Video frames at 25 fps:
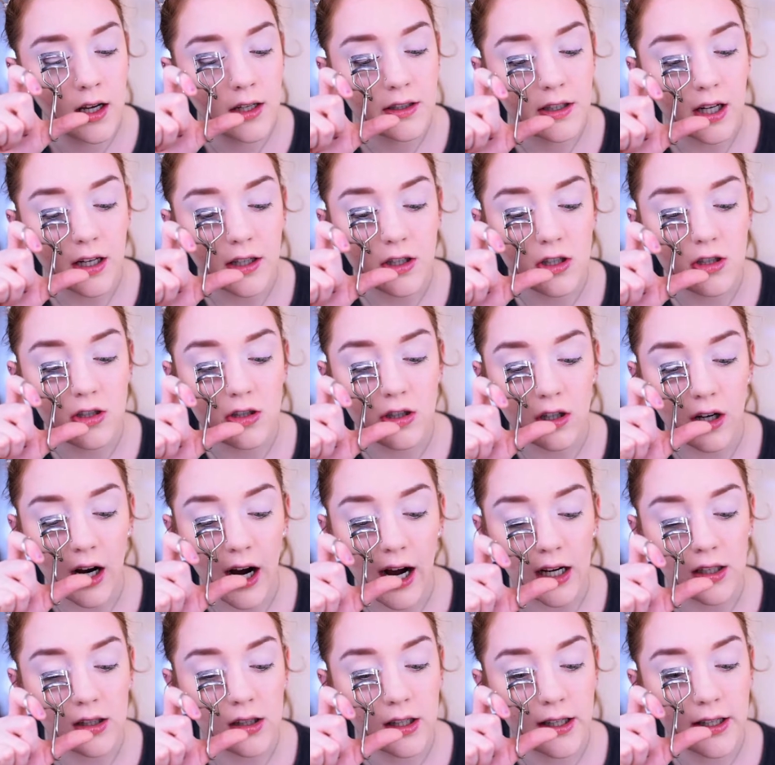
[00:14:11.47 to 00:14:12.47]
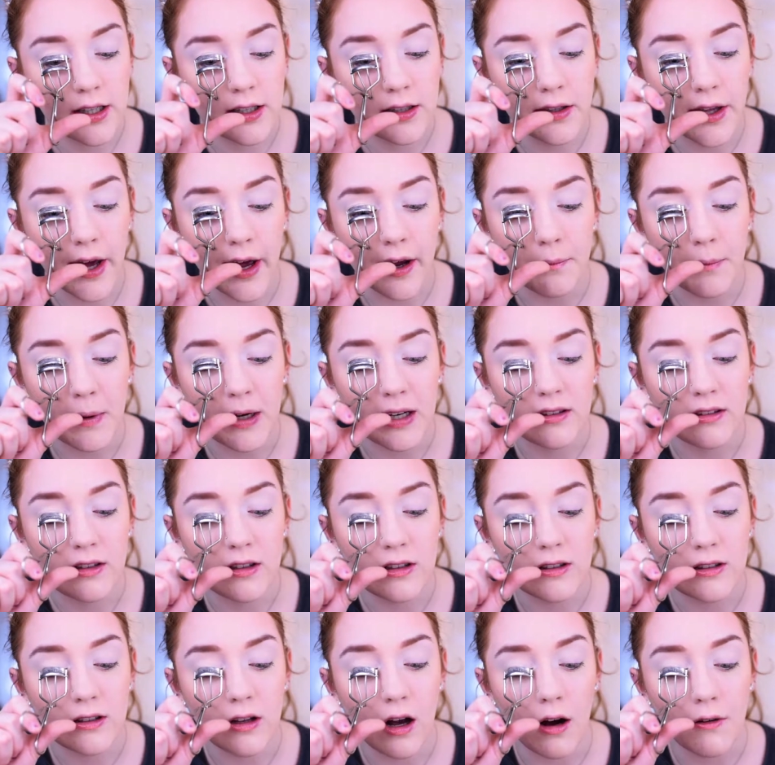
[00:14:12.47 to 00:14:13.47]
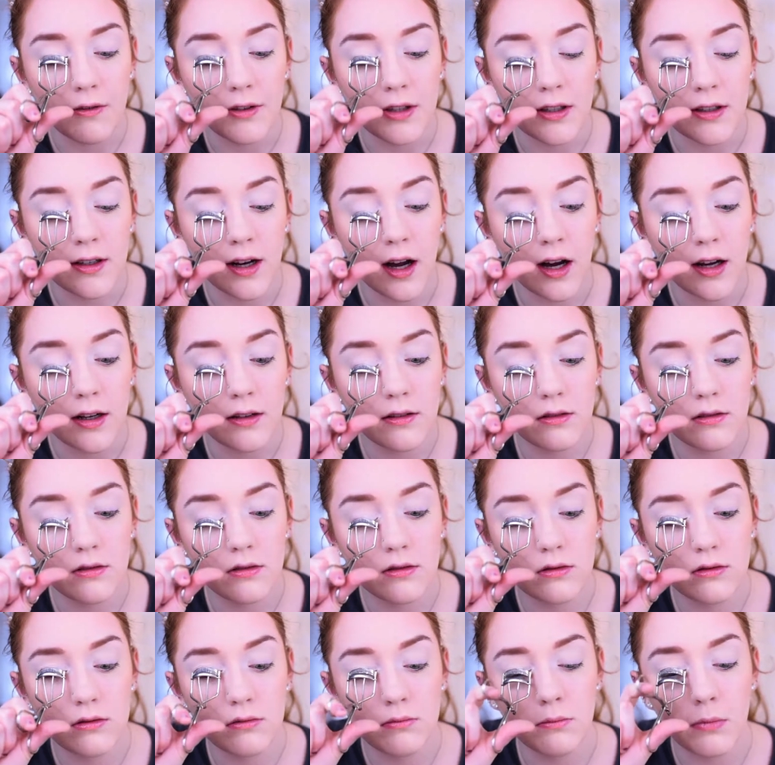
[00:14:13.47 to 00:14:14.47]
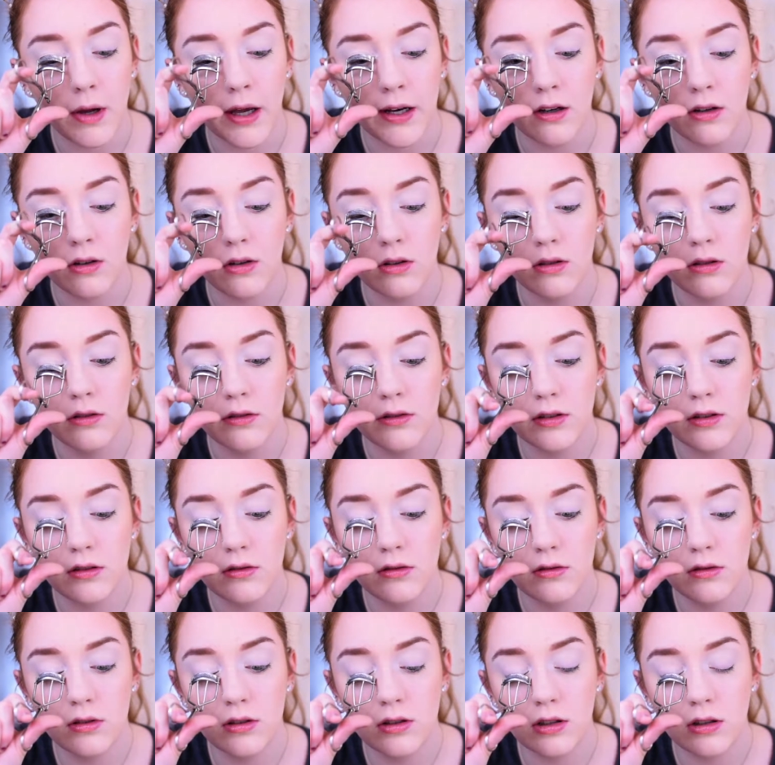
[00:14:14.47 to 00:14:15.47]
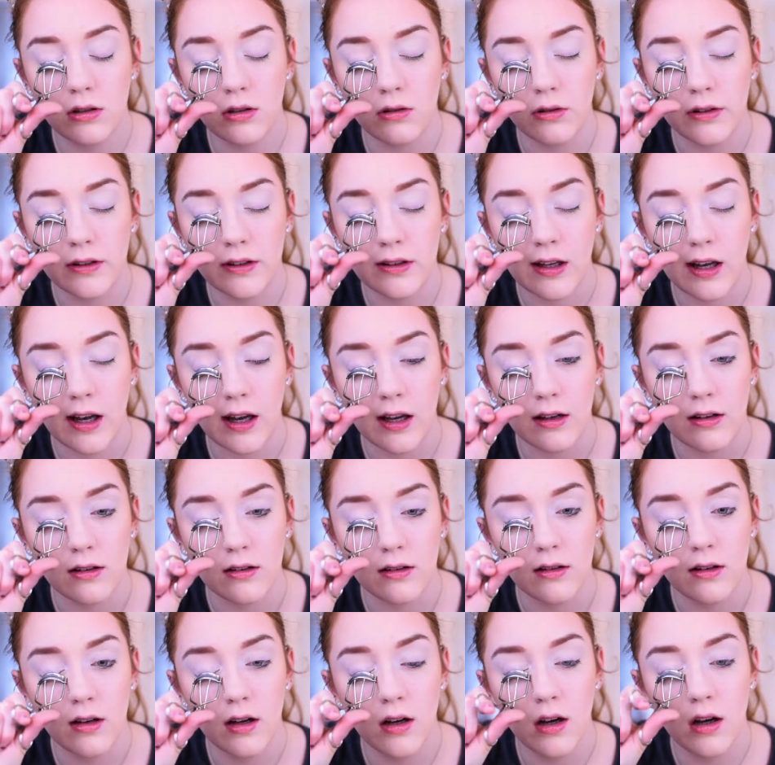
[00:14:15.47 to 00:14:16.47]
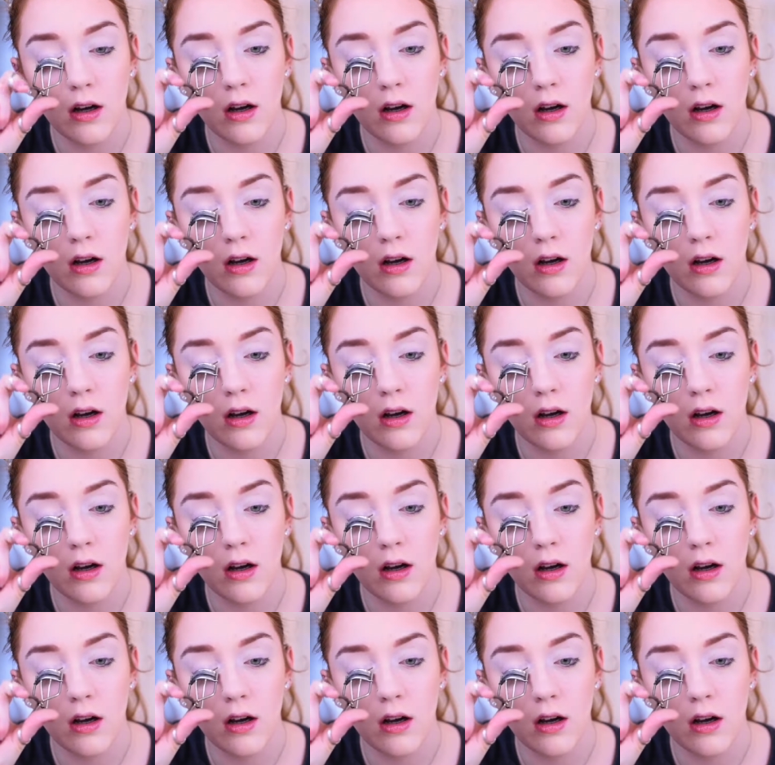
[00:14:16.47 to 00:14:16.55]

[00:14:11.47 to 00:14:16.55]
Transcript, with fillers: touches your eyelid, that makes it soft and not metal to skin